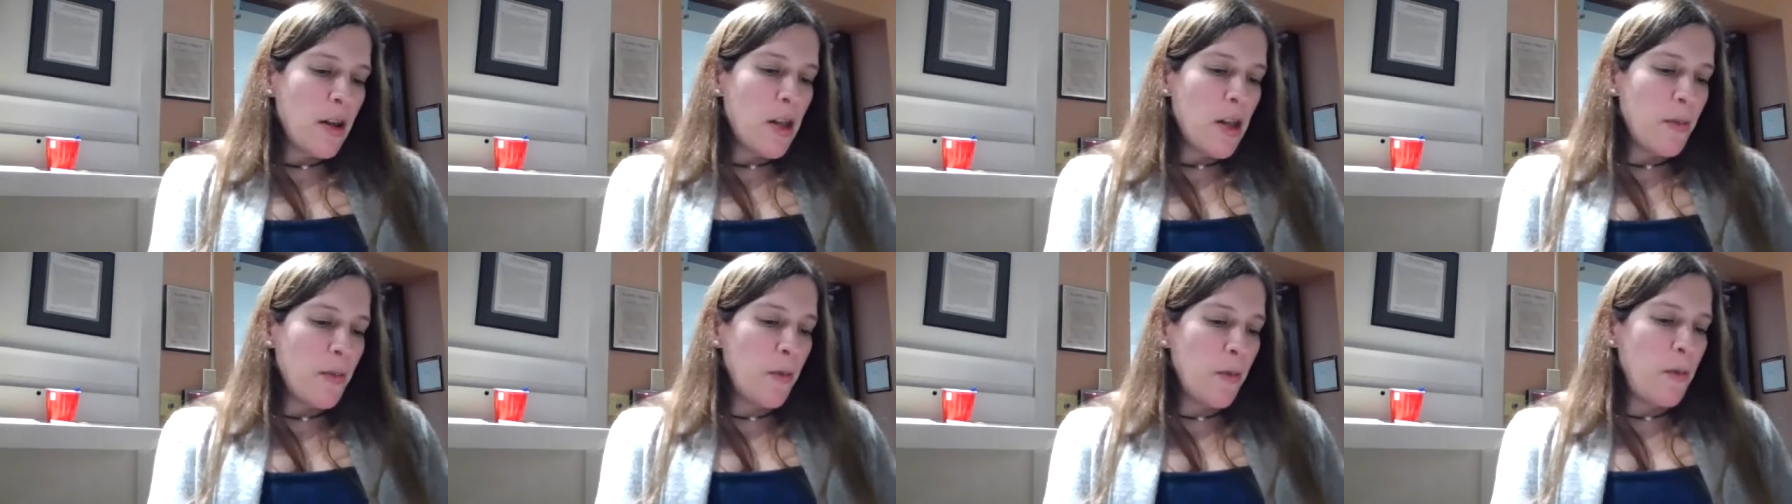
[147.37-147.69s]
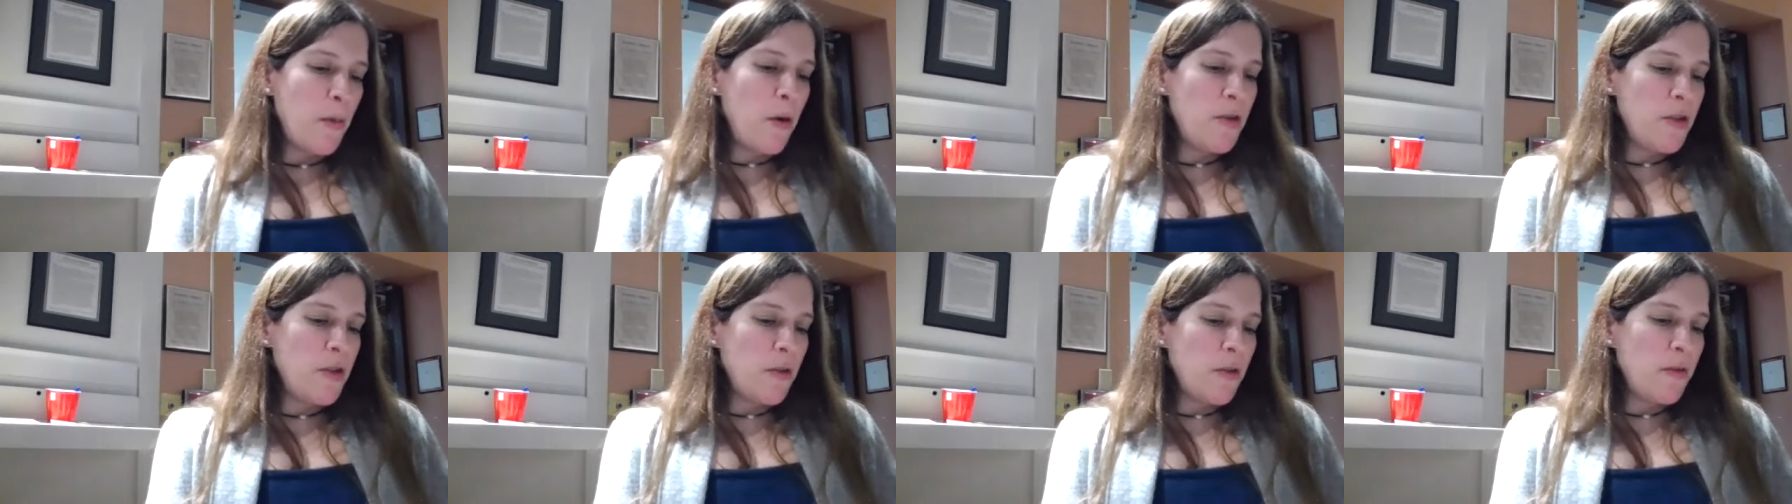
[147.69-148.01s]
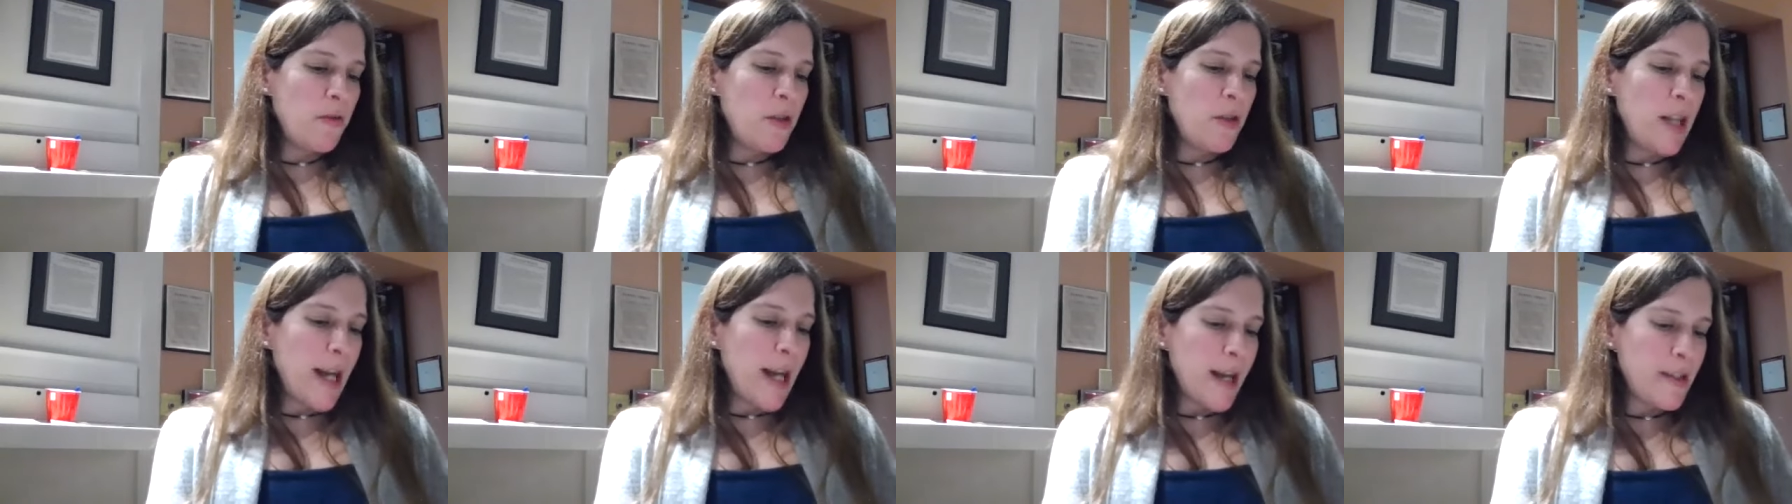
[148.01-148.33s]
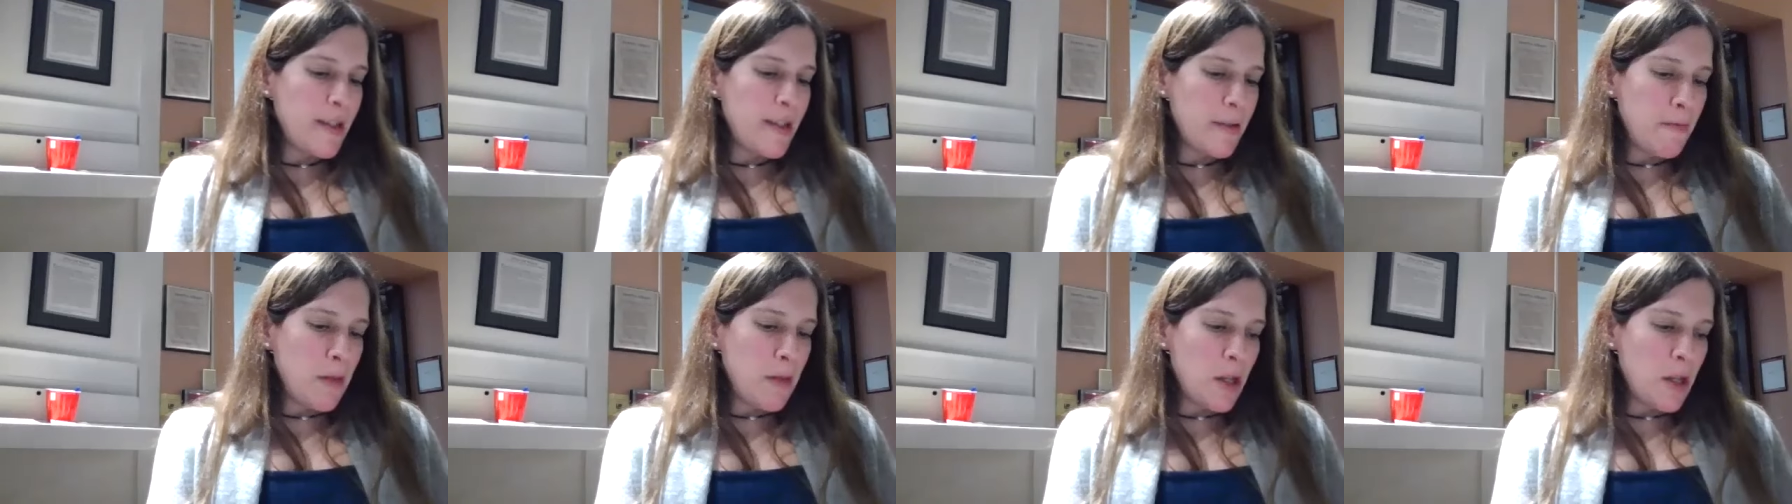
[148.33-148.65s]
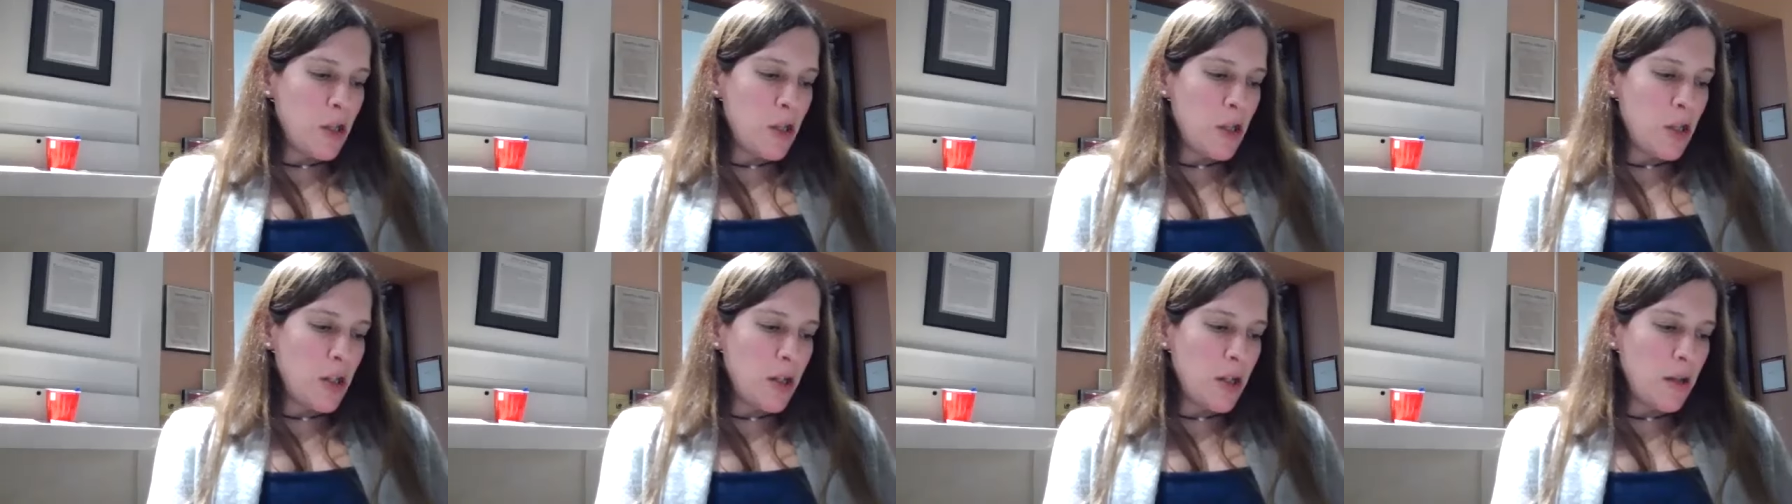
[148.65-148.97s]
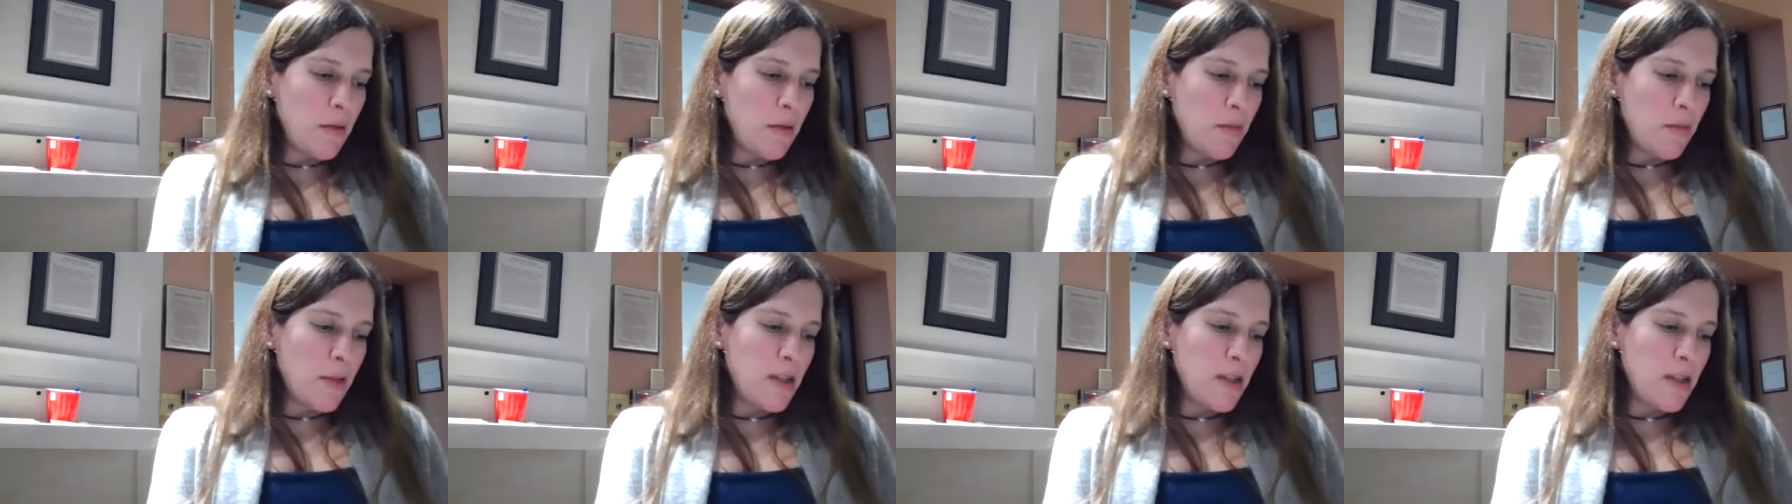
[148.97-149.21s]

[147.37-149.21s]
The proposer for the exhibition